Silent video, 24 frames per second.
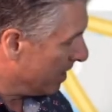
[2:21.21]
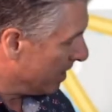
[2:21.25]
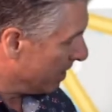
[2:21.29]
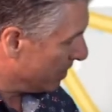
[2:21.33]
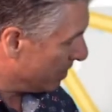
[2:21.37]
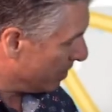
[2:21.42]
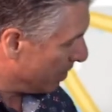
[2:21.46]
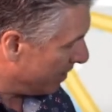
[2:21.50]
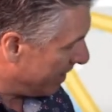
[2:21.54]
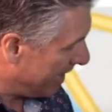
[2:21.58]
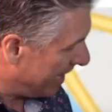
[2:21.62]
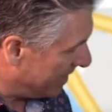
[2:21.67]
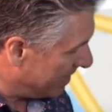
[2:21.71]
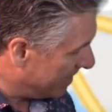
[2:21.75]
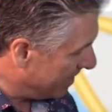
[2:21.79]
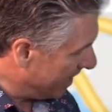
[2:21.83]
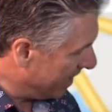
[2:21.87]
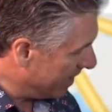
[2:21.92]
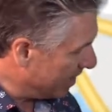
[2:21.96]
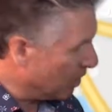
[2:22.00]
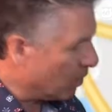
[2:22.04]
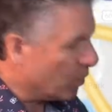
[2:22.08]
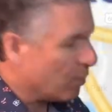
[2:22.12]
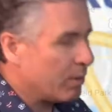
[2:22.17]
So that
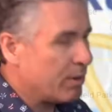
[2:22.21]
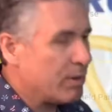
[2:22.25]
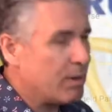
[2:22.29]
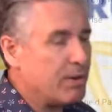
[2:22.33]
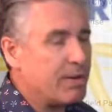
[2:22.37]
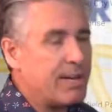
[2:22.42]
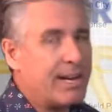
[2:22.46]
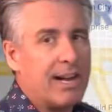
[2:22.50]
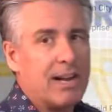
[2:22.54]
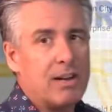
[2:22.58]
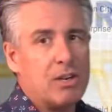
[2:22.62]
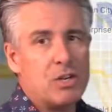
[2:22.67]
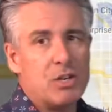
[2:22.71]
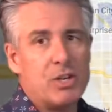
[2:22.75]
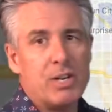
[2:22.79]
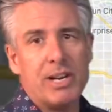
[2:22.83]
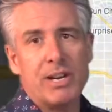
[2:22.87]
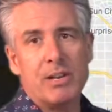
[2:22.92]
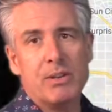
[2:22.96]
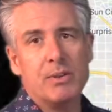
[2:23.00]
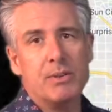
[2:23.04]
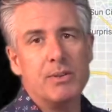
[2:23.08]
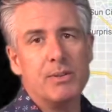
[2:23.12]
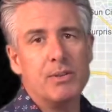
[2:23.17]
tech corridor down in
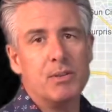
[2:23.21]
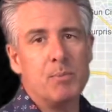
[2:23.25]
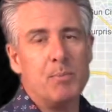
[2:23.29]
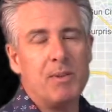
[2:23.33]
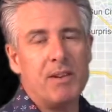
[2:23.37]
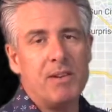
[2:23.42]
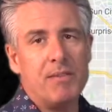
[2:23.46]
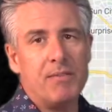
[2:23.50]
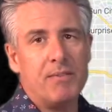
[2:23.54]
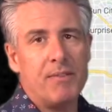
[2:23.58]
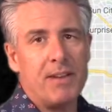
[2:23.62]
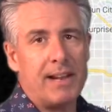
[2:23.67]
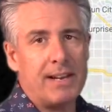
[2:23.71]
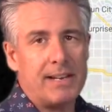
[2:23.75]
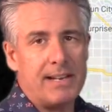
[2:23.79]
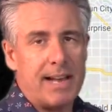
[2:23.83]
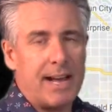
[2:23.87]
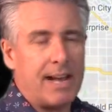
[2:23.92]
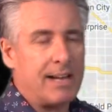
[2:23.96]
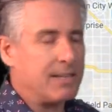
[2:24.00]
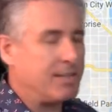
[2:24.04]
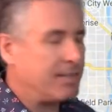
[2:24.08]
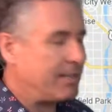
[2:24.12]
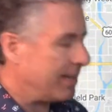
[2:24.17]
Chandler has been
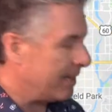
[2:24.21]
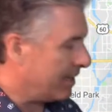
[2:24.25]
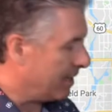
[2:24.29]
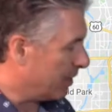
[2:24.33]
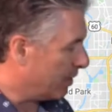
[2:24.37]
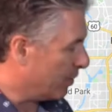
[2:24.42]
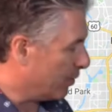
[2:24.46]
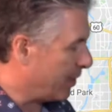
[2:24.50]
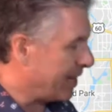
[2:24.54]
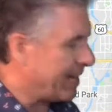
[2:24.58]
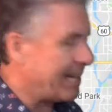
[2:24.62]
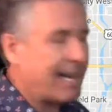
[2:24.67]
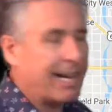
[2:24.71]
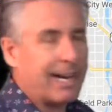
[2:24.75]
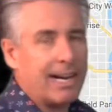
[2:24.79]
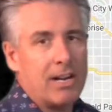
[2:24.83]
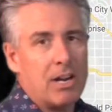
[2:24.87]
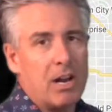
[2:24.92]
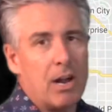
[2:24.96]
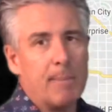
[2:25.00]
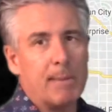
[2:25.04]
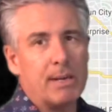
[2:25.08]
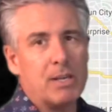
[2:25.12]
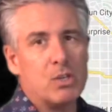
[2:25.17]
fantastic, a great
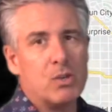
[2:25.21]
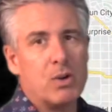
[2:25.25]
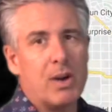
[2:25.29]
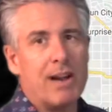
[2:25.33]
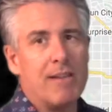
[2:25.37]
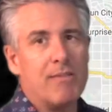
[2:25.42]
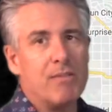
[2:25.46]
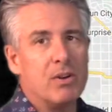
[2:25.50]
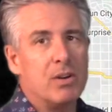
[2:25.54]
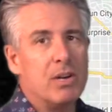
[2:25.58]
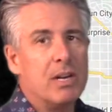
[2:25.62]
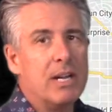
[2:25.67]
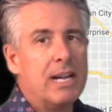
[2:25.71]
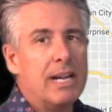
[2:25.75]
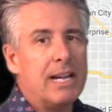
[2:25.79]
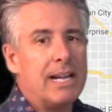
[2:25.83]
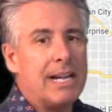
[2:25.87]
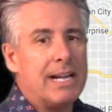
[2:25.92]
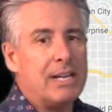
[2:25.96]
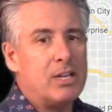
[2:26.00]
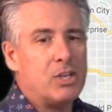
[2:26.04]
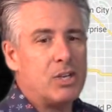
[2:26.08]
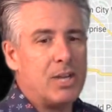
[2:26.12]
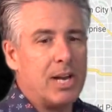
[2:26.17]
economic driver,
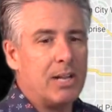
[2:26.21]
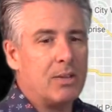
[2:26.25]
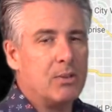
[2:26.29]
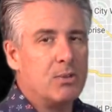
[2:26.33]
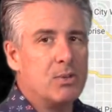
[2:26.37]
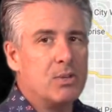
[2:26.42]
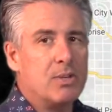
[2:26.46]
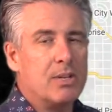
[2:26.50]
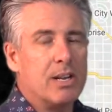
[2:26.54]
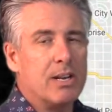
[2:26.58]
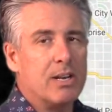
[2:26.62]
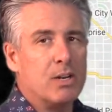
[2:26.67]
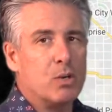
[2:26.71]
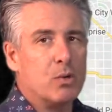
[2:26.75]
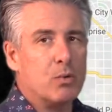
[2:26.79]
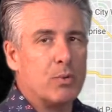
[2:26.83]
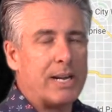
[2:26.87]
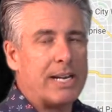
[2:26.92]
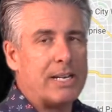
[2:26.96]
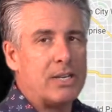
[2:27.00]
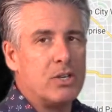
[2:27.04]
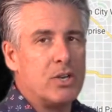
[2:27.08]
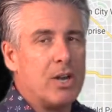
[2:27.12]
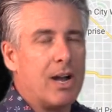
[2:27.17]
and Chandler's done a
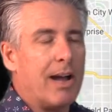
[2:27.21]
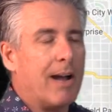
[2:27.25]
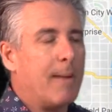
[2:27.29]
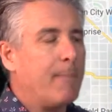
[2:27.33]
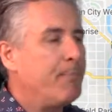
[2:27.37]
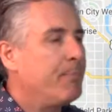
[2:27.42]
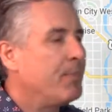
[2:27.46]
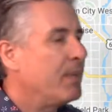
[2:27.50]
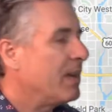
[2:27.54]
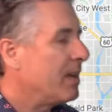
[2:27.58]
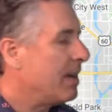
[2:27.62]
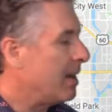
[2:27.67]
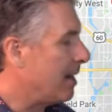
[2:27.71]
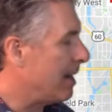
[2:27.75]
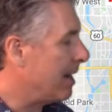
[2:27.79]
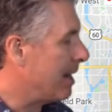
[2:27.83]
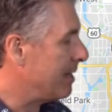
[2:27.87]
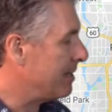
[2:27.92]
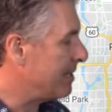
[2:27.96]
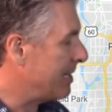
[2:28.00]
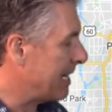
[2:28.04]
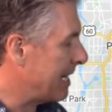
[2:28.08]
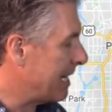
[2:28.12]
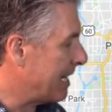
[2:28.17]
great job
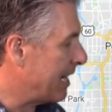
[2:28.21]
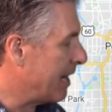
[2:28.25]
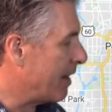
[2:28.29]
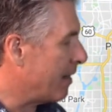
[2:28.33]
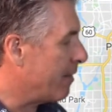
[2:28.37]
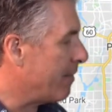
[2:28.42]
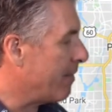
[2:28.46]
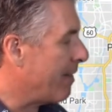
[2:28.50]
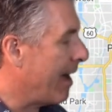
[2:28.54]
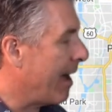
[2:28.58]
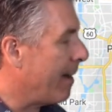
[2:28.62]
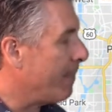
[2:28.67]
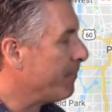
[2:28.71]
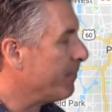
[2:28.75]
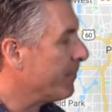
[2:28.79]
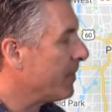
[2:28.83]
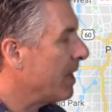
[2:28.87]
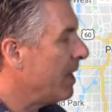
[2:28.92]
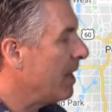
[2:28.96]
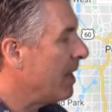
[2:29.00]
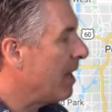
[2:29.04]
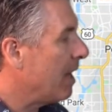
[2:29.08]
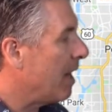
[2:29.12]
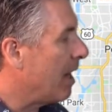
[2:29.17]
taking care of that.
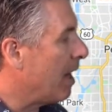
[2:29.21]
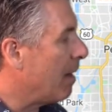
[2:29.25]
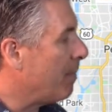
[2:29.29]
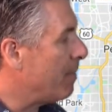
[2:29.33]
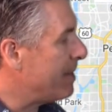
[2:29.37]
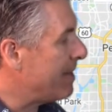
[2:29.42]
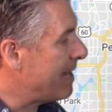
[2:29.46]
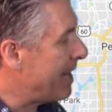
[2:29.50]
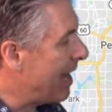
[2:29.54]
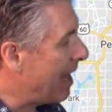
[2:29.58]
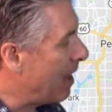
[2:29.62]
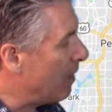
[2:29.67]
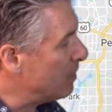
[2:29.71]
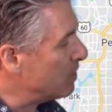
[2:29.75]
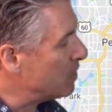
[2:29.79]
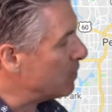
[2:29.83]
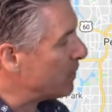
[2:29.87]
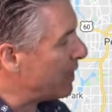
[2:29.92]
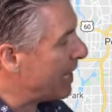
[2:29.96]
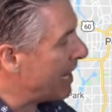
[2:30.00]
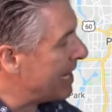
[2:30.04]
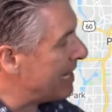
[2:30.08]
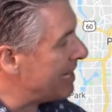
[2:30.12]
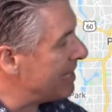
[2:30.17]
But now, as
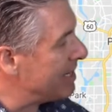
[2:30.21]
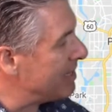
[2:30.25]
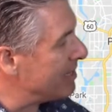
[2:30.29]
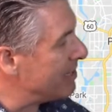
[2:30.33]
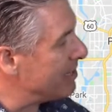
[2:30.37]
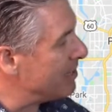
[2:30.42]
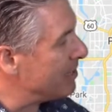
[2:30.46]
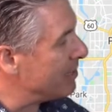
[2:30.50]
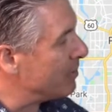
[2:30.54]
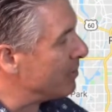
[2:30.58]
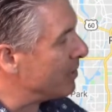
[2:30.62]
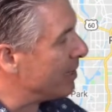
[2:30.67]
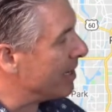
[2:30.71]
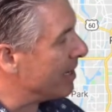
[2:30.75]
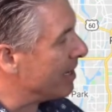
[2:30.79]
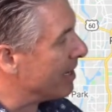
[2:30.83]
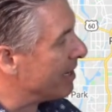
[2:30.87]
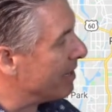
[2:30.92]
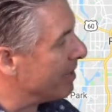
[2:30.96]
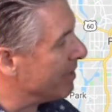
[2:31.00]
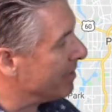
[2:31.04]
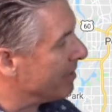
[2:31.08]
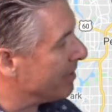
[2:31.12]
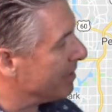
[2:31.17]
we head into
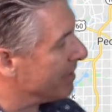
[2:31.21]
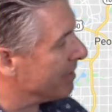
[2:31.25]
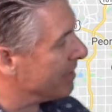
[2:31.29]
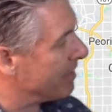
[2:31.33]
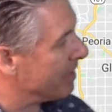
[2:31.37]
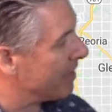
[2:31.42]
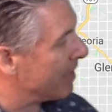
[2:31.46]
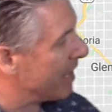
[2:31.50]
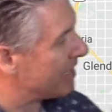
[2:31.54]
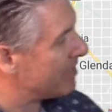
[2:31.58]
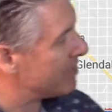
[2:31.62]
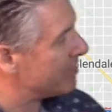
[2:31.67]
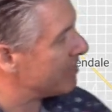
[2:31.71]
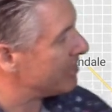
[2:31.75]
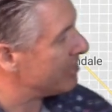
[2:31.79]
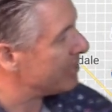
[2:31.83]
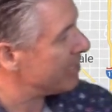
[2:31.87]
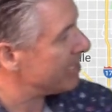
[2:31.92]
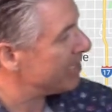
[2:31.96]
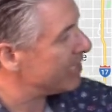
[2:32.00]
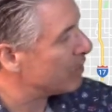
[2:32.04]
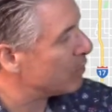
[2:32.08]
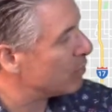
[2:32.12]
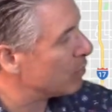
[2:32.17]
as the
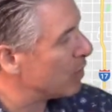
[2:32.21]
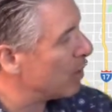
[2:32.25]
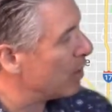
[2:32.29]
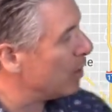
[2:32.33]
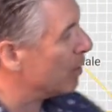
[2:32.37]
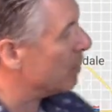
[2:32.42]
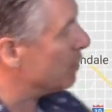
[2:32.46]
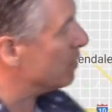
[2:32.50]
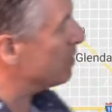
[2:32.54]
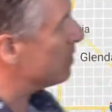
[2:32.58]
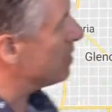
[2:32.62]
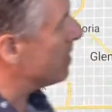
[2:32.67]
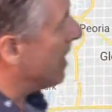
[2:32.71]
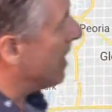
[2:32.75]
city grows